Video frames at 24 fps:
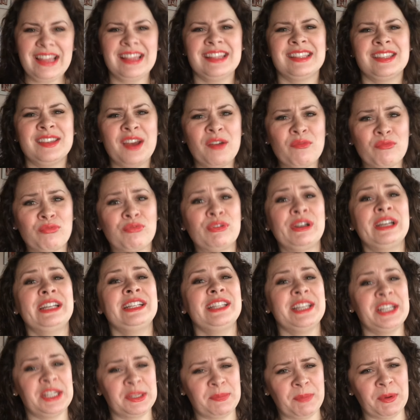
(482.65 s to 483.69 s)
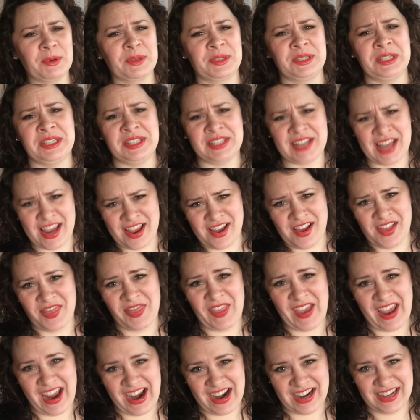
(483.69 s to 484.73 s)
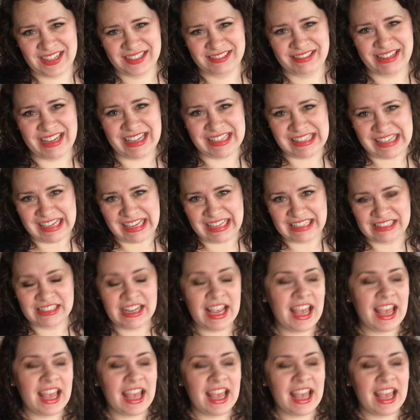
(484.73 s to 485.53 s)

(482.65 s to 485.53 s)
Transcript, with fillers: It's not really supposed to stay on there, is it?